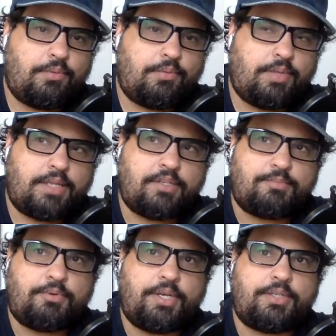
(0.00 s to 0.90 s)

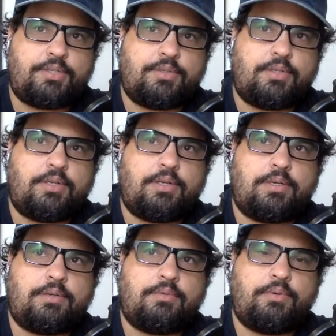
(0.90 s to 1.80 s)
desperation
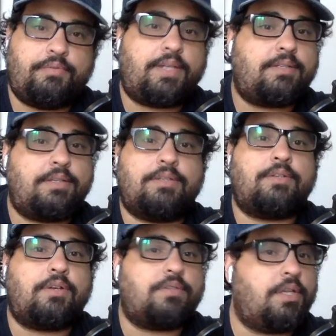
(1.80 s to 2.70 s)
reflected in the
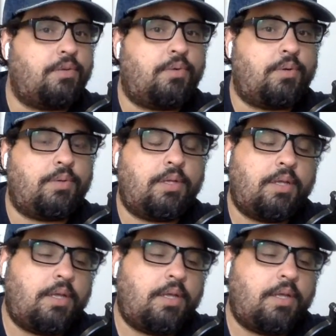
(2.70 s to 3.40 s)
songs that he wrote.